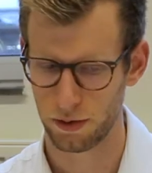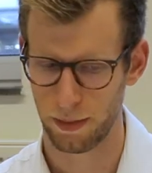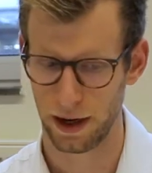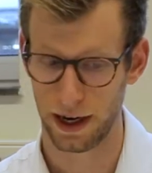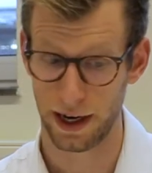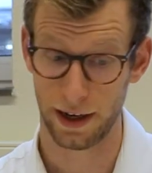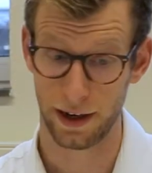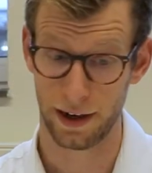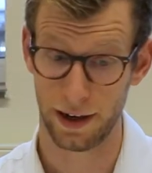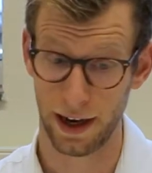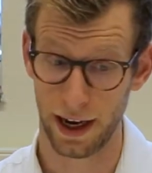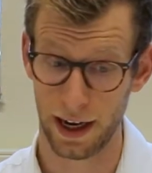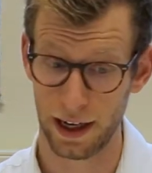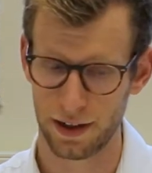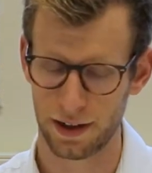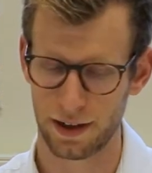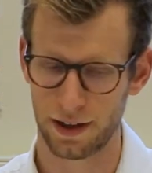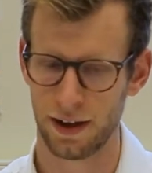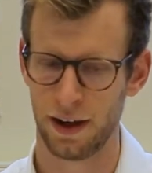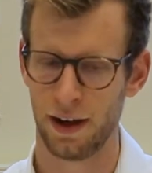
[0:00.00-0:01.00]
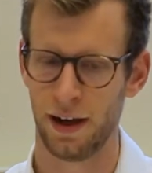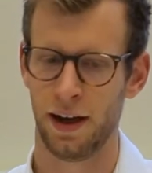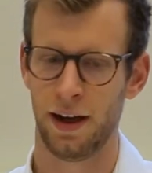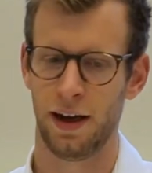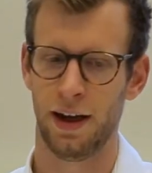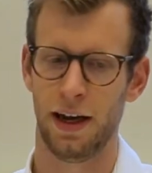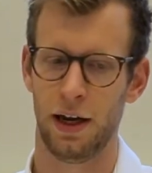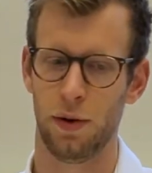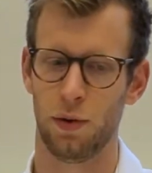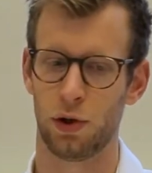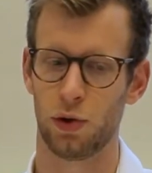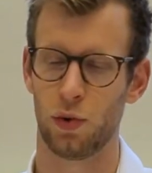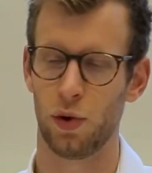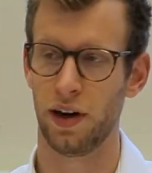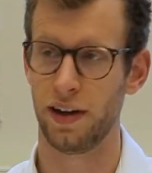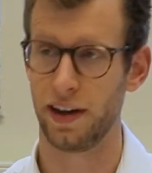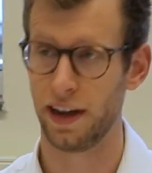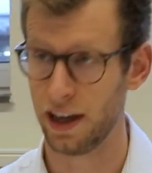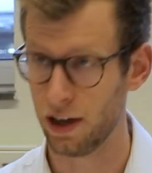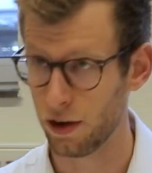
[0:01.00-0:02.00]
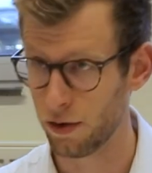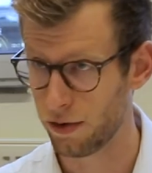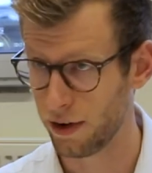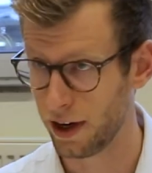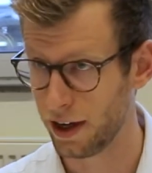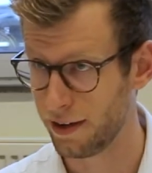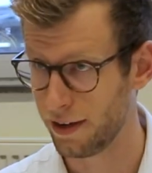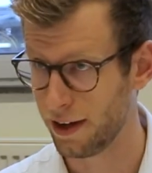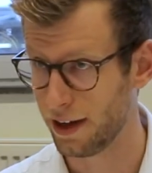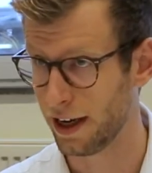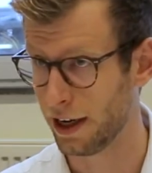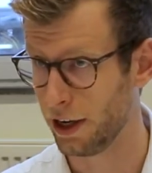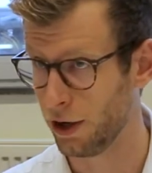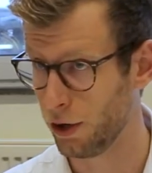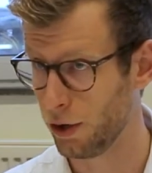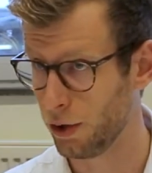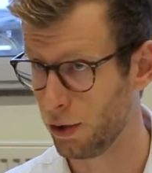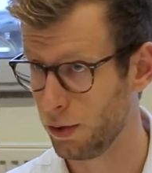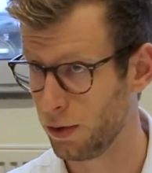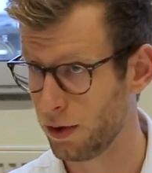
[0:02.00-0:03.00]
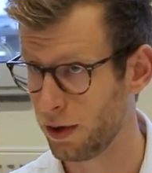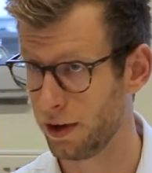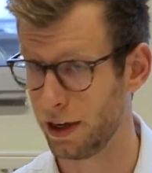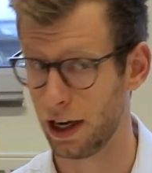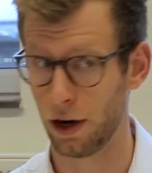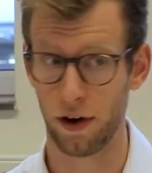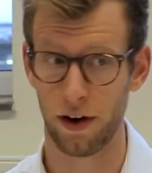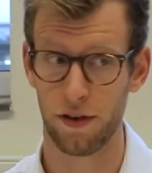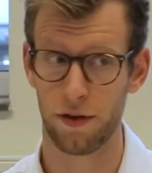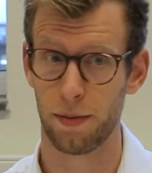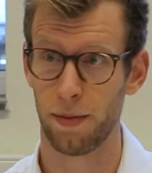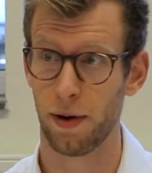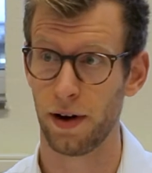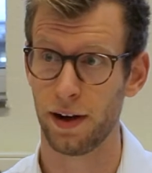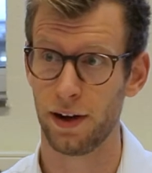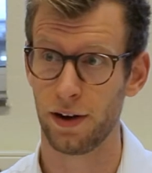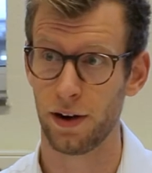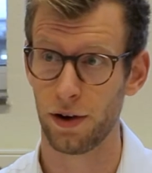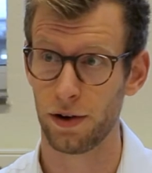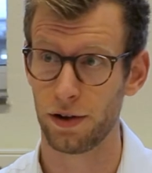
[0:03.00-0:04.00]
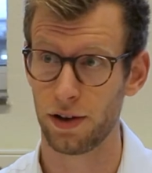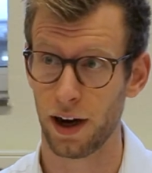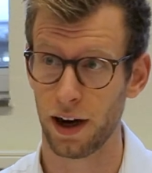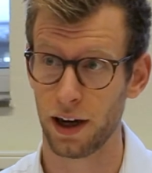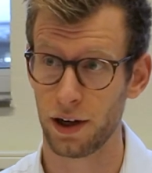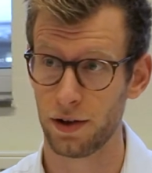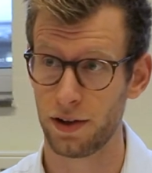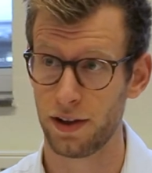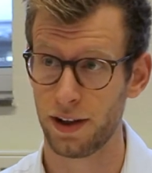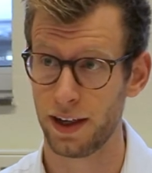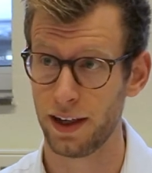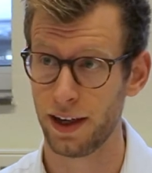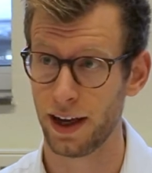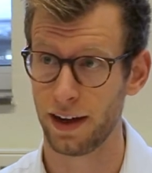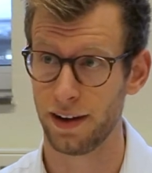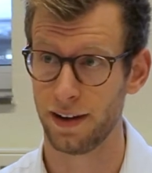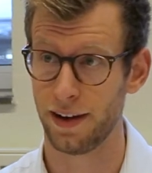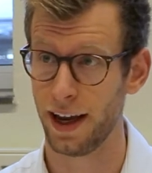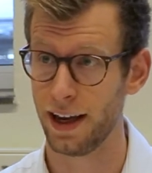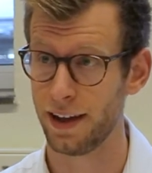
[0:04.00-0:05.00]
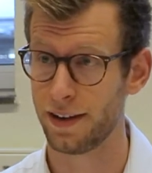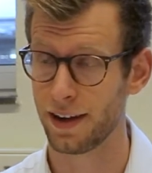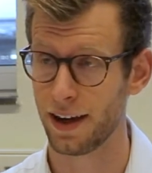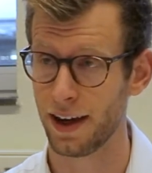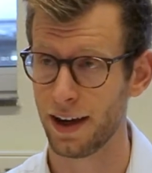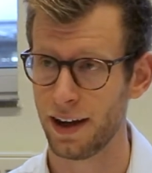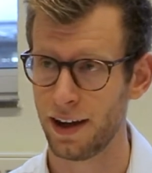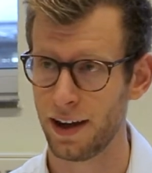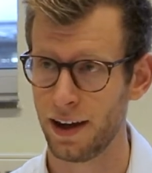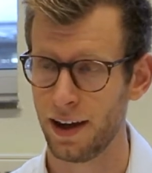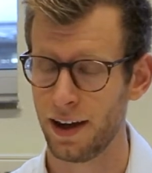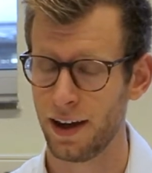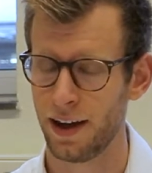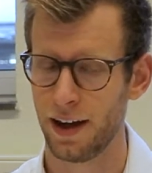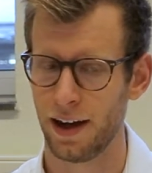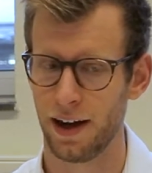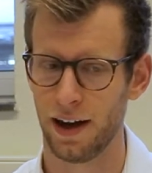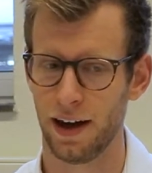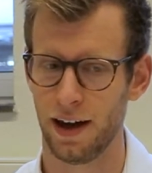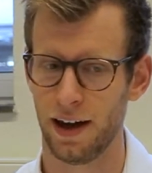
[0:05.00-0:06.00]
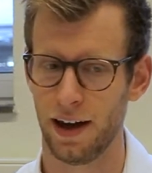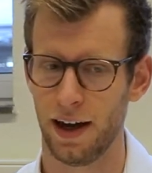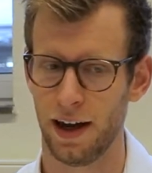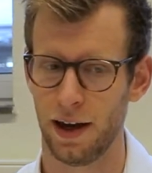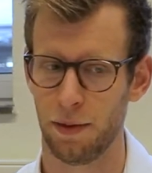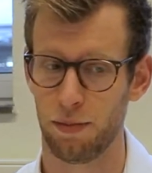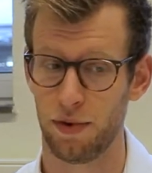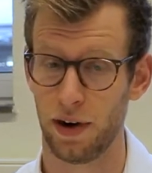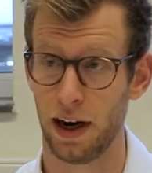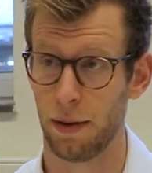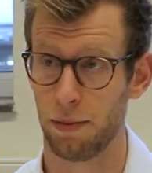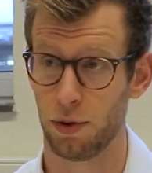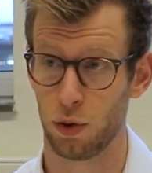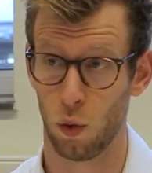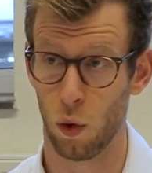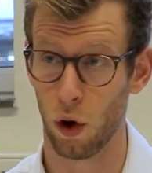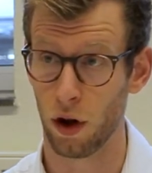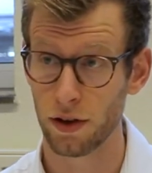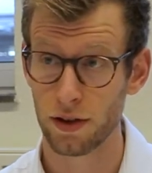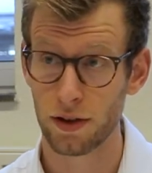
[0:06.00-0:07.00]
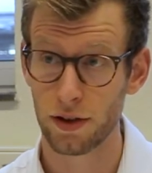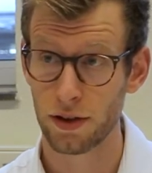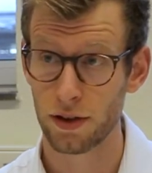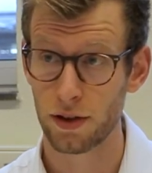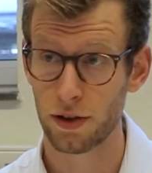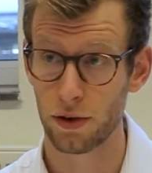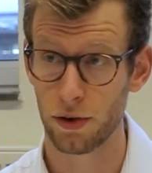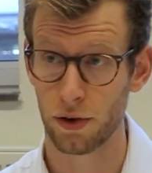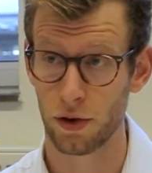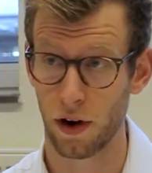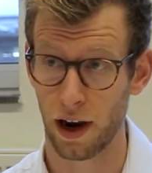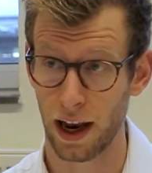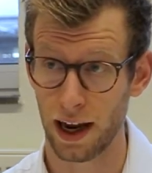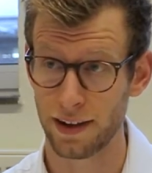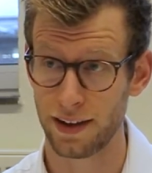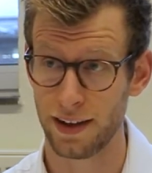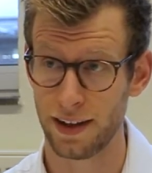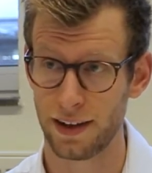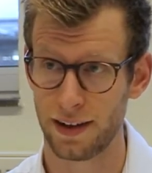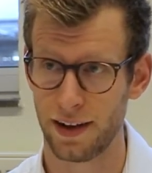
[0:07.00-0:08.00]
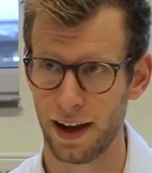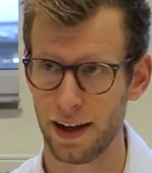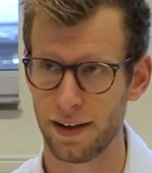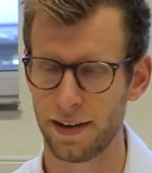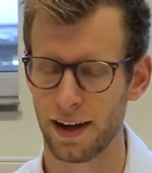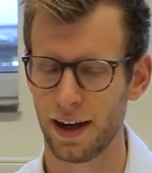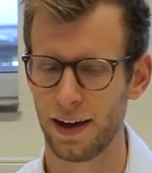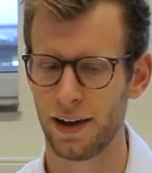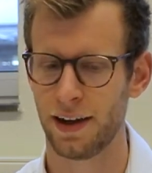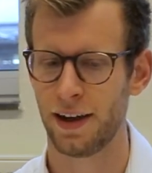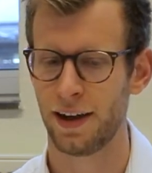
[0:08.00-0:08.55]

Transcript: back in the days it was quite innovating and new. Now everybody knows IoT and data, and perhaps wants to collect this data.